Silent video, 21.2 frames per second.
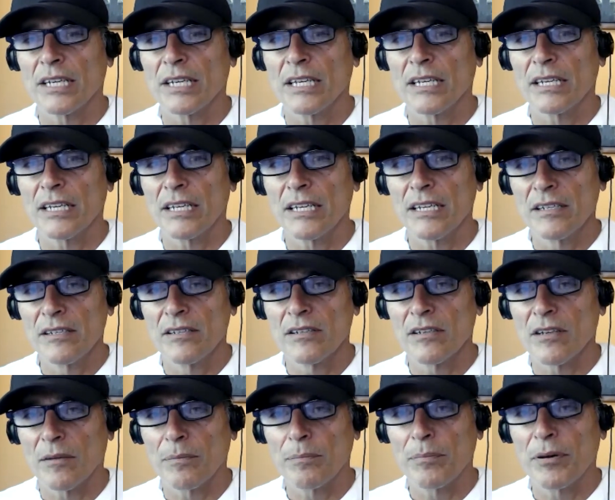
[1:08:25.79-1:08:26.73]
It
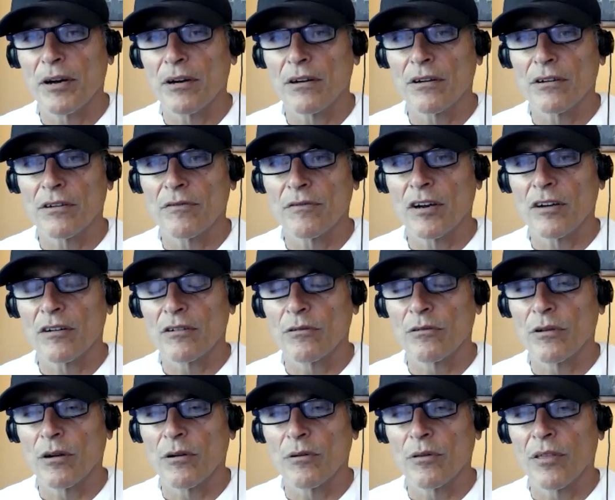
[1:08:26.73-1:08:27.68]
is a part of our
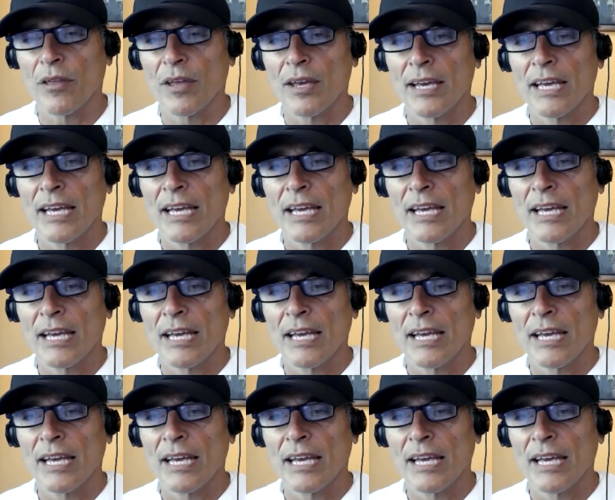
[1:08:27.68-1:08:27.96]
growth.